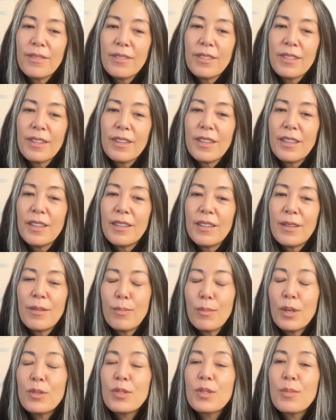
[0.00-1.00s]
the
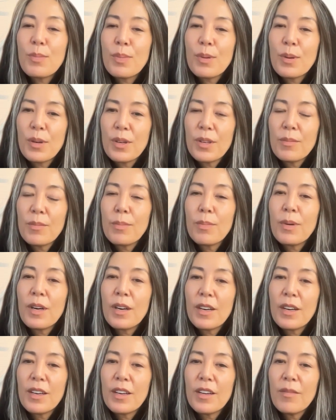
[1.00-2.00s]
most important
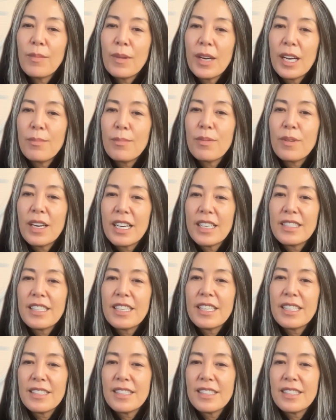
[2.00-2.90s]
part of my process